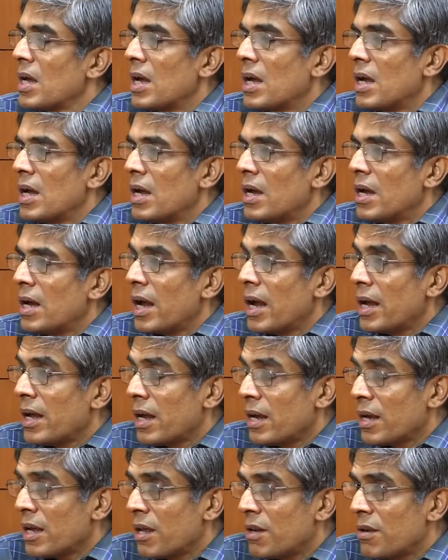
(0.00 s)

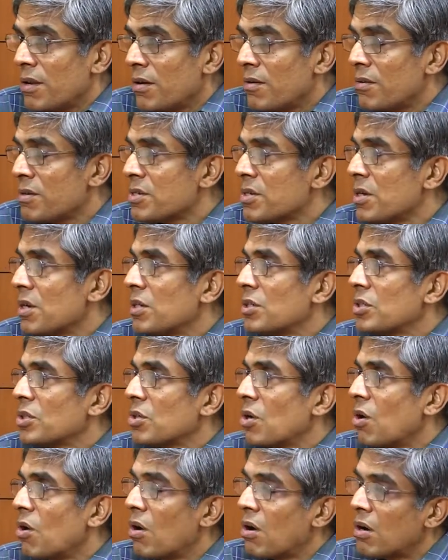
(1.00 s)
a career in research
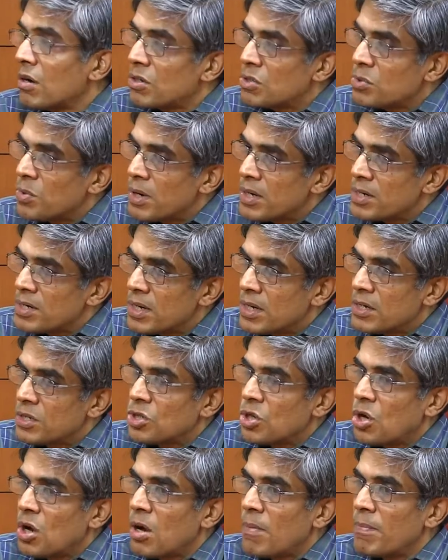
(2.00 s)
or towards a
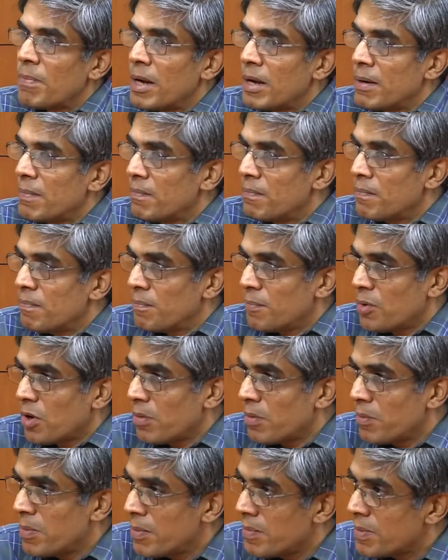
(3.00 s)
job and
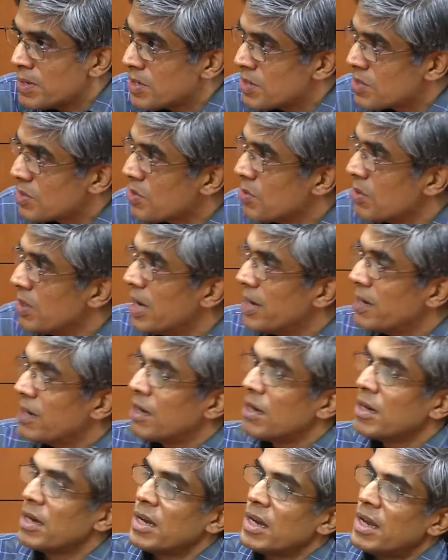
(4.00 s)
probably business school later,